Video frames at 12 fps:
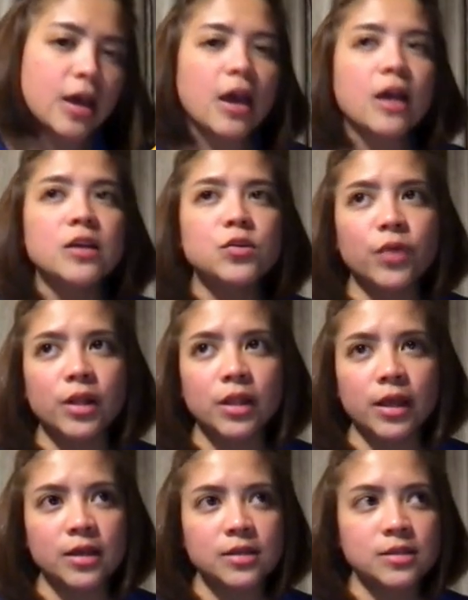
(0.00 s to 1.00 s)
as well
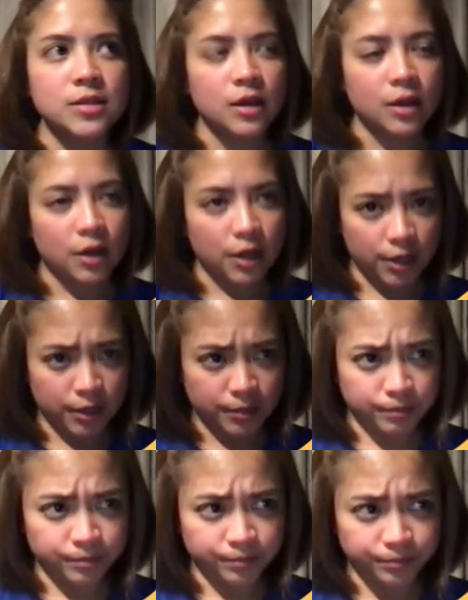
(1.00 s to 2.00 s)
as
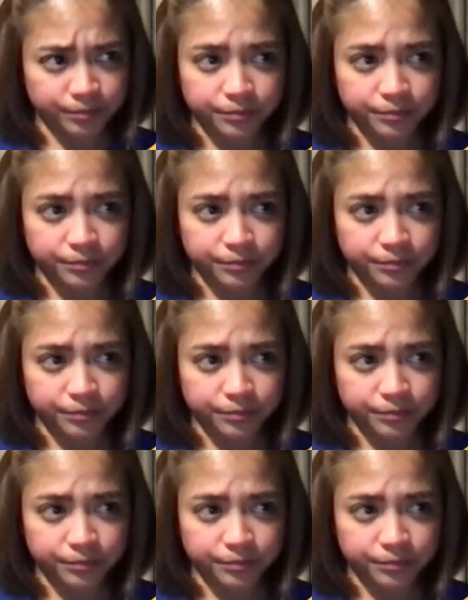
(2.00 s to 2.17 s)
um,